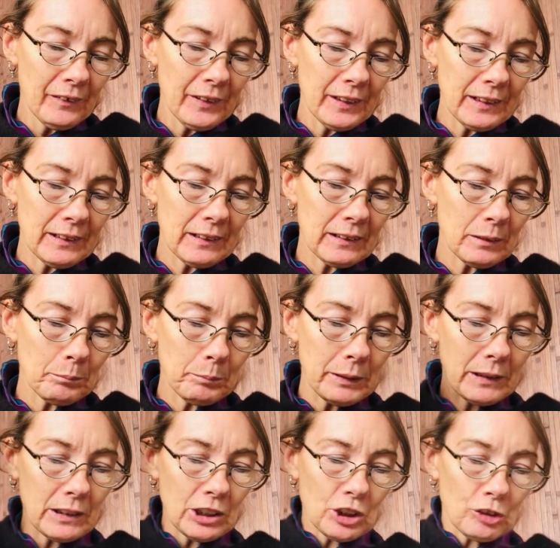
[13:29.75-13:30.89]
this
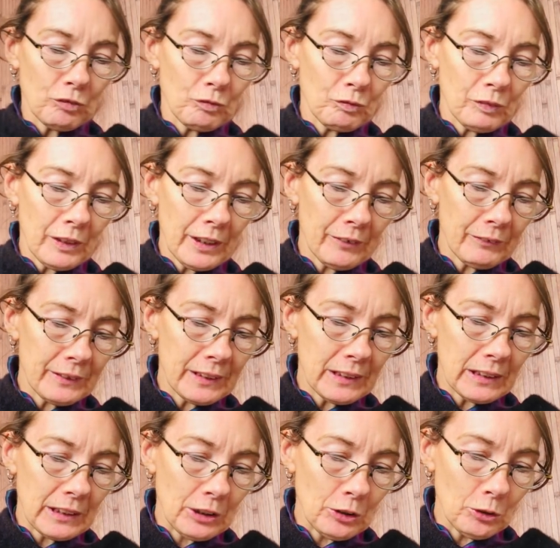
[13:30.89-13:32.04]
position
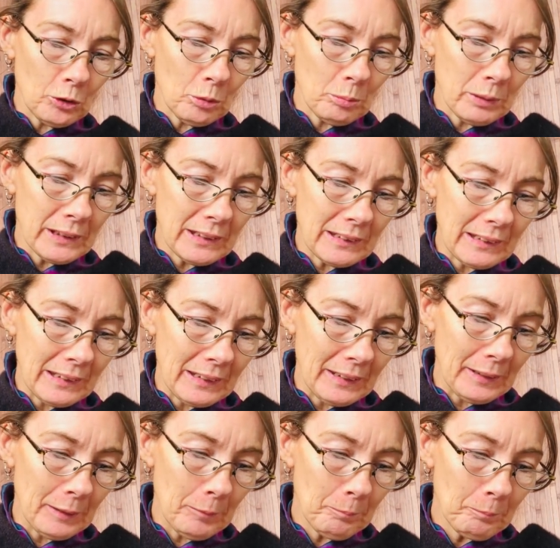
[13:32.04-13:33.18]
varies
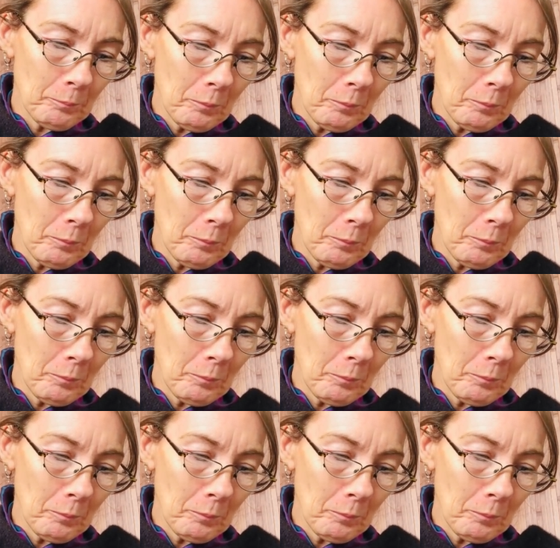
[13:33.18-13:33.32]
enormously,